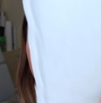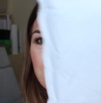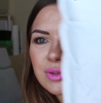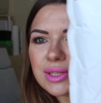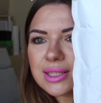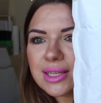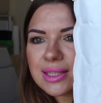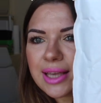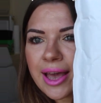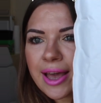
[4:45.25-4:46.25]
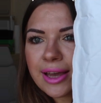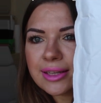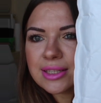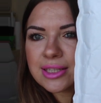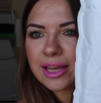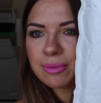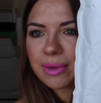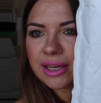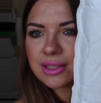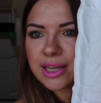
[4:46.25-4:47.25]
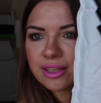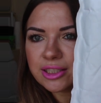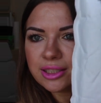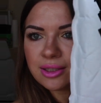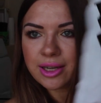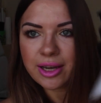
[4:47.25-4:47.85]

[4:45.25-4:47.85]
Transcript: So this is a tan maintainer.